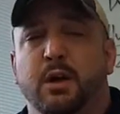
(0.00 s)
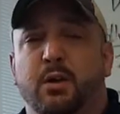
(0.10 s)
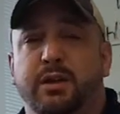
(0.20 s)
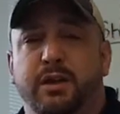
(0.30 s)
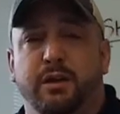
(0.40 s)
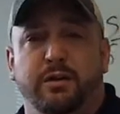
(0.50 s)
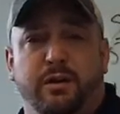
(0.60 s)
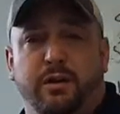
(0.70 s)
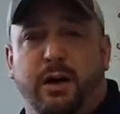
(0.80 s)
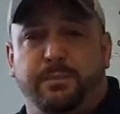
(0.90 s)
Well, then
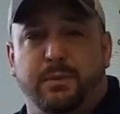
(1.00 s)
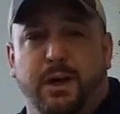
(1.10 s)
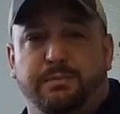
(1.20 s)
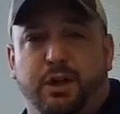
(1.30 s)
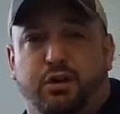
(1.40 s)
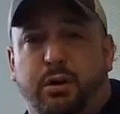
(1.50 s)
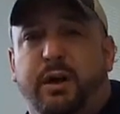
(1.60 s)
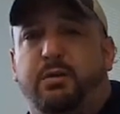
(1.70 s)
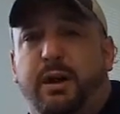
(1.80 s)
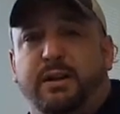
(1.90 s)
they're up the
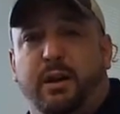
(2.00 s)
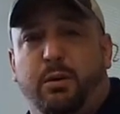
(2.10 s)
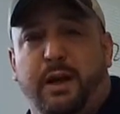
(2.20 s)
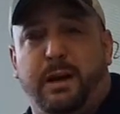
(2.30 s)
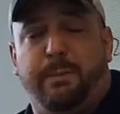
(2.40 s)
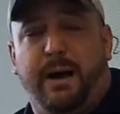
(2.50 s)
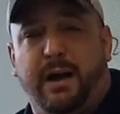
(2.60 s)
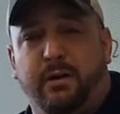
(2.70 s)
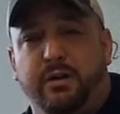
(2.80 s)
creek right there without a paddle.